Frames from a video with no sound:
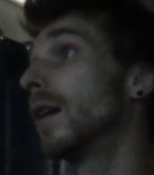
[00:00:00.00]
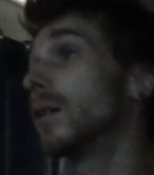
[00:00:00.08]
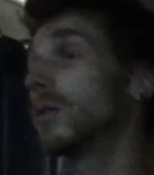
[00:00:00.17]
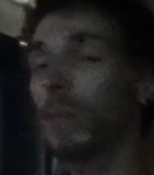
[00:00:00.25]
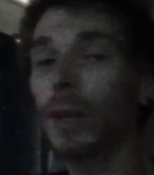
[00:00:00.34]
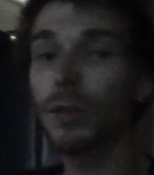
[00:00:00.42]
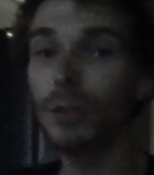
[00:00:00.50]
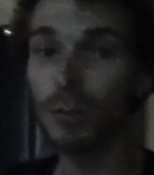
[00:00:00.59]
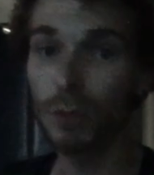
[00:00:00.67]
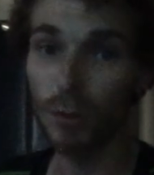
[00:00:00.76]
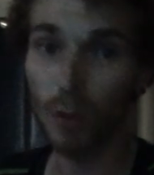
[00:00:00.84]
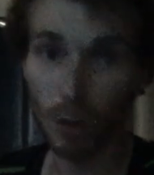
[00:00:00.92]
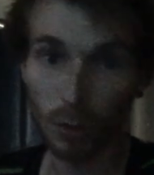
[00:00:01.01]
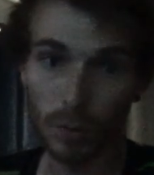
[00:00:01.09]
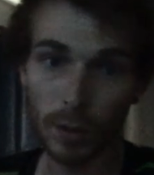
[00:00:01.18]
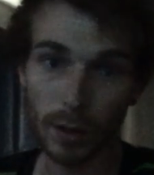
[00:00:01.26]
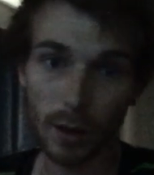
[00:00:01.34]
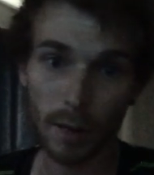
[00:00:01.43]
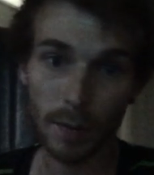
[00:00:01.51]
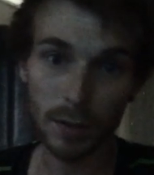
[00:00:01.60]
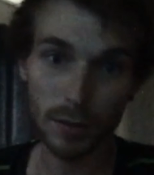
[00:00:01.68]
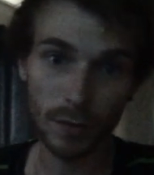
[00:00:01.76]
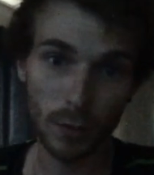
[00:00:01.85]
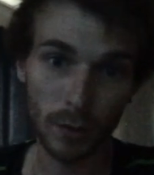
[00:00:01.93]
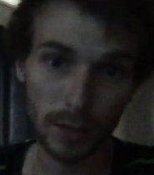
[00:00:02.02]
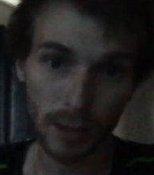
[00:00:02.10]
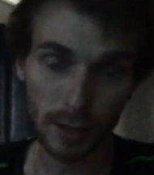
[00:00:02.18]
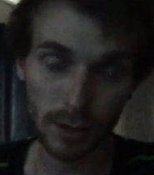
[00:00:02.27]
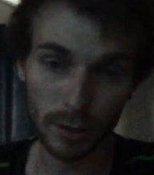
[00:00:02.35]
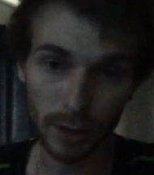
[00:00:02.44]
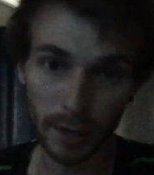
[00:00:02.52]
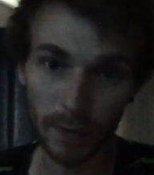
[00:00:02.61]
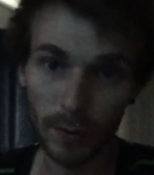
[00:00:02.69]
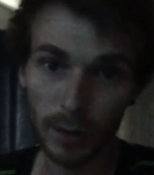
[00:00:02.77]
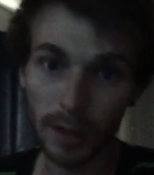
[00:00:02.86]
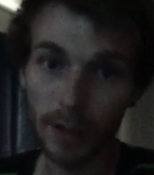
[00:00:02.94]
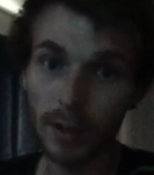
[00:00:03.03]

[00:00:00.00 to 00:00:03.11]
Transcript: So make sure you do own the copies of OS X you're downloading,